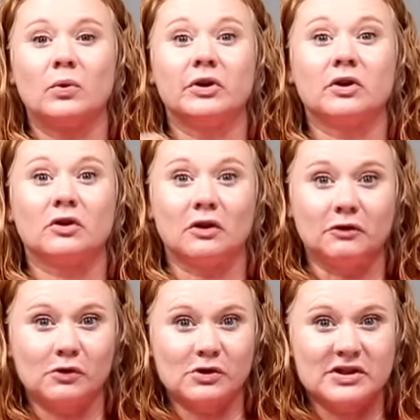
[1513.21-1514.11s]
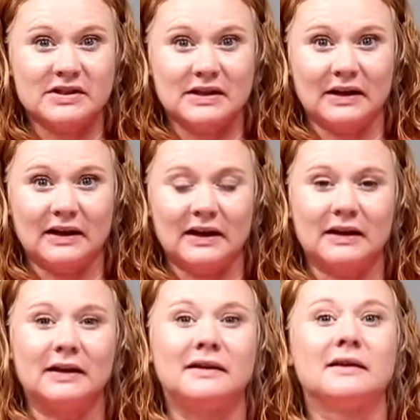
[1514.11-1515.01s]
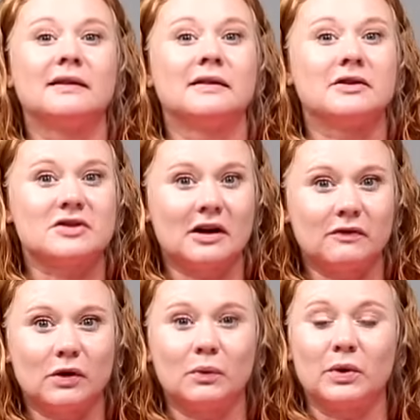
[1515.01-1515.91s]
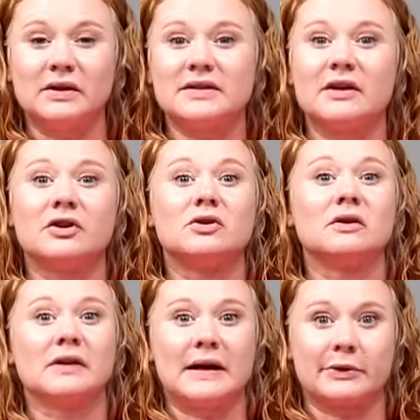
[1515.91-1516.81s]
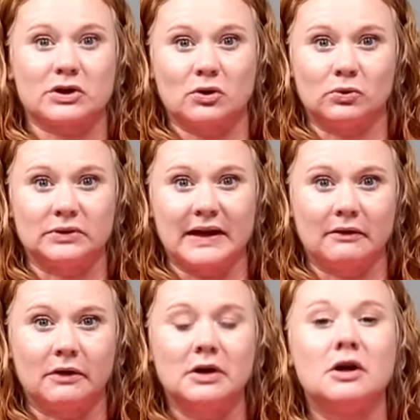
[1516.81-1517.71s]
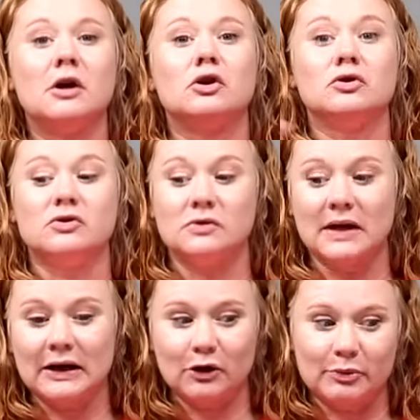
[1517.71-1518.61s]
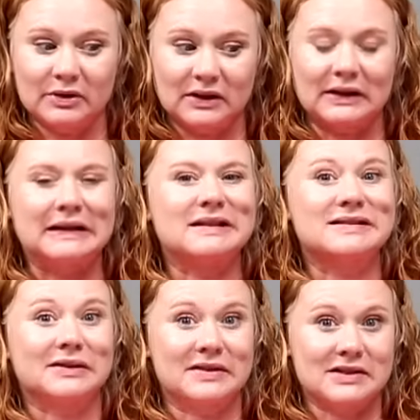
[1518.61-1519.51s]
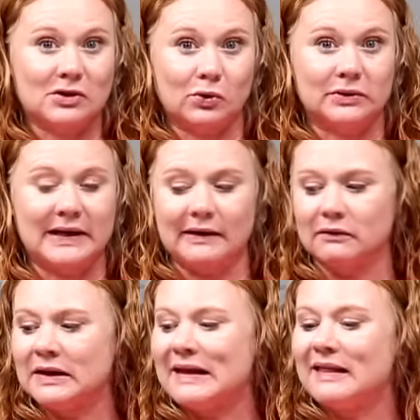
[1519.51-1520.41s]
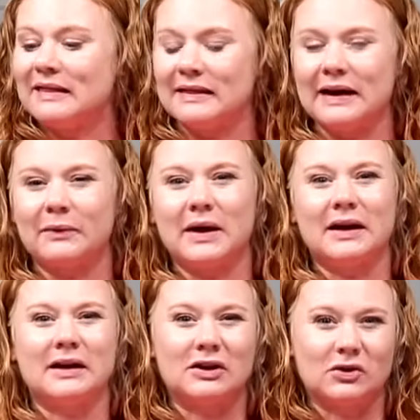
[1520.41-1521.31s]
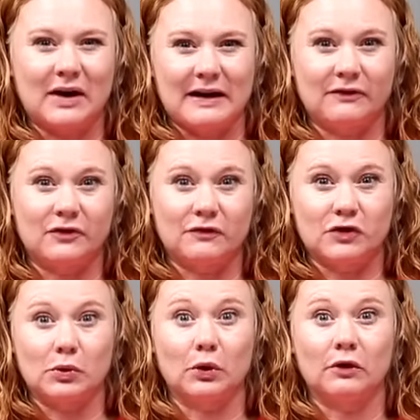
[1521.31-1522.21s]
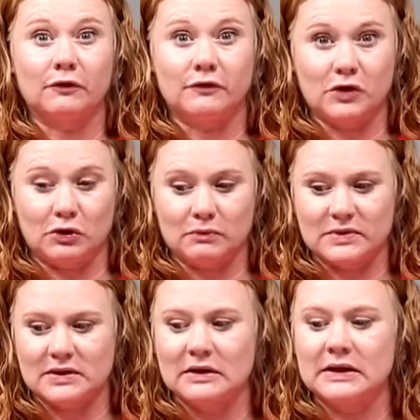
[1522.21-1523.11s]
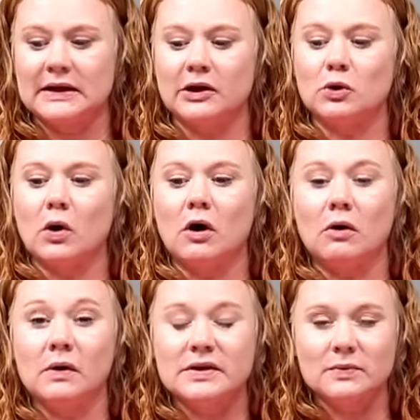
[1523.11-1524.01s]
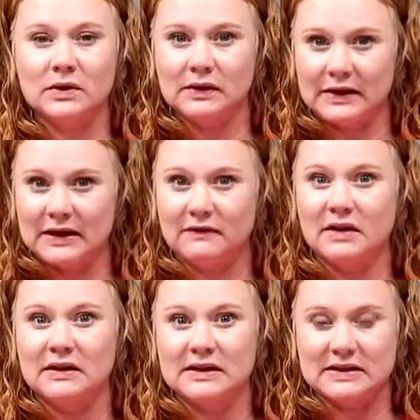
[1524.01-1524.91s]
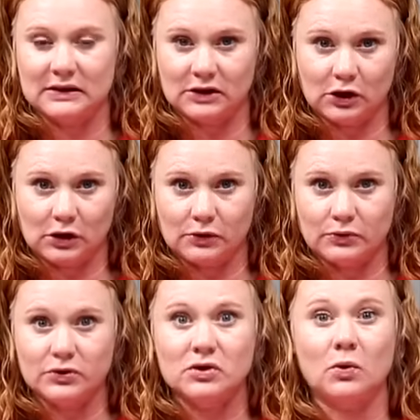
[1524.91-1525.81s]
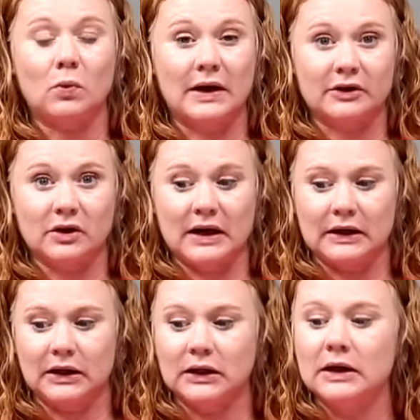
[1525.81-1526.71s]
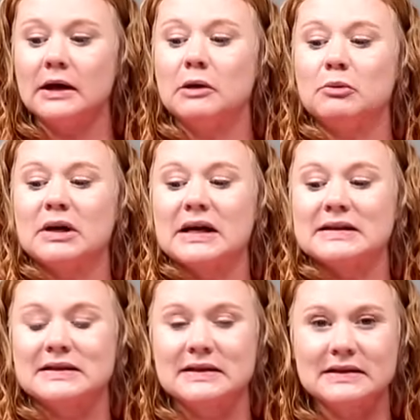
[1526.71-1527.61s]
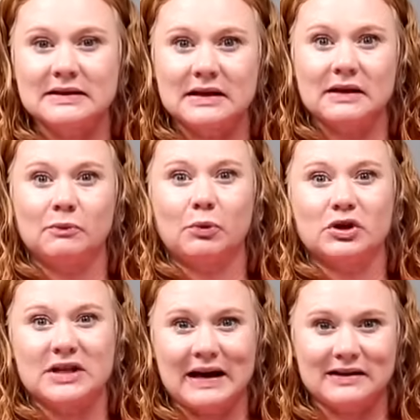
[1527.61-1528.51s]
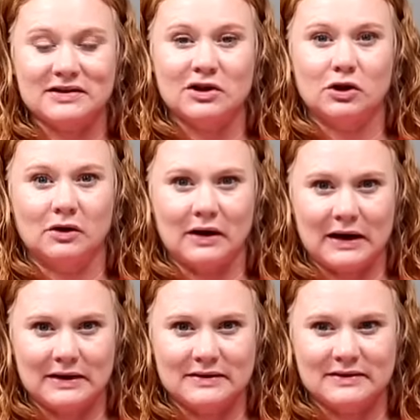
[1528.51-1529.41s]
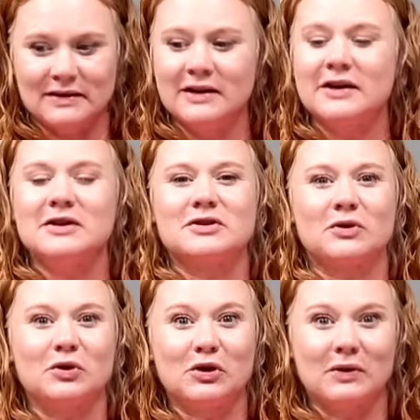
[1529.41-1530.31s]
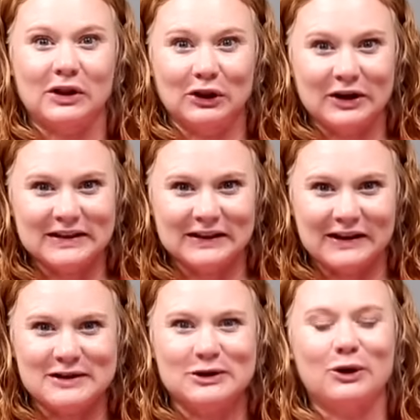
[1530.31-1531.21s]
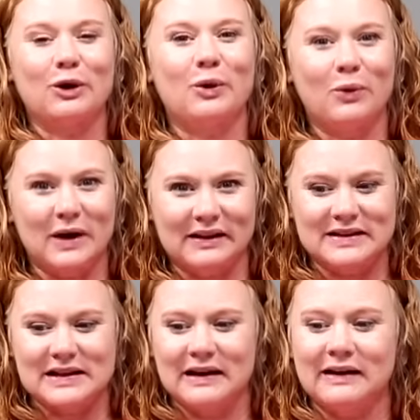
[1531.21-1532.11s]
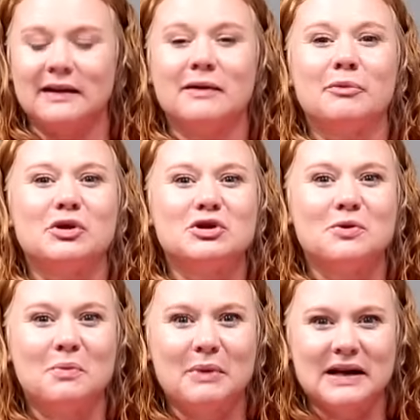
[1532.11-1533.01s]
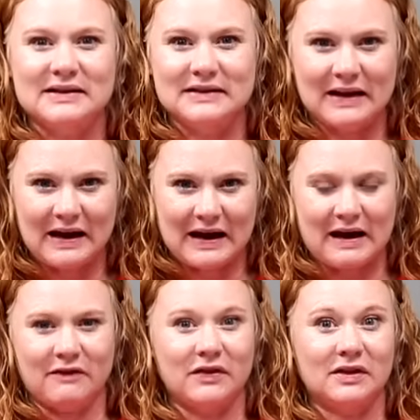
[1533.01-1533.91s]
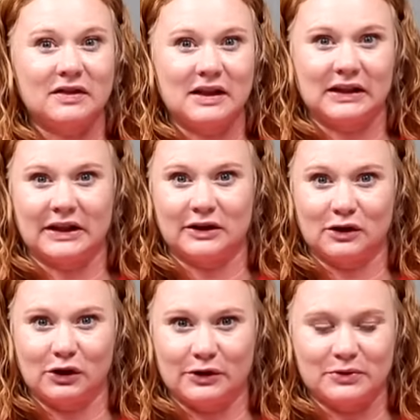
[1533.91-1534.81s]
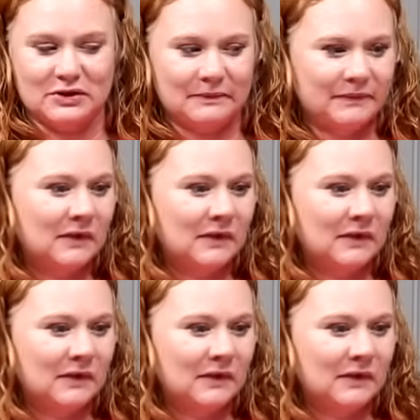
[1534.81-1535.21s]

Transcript: When your Glowforge is done cutting, the software will tell you to allow it to cool down. Do not open the lid until it's cooled down. That way you have fewer fumes. Now you always want to leave this lid closed while you're cutting because this protects your eyes. So you can look at the laser while it's cutting, but you must have the lid closed.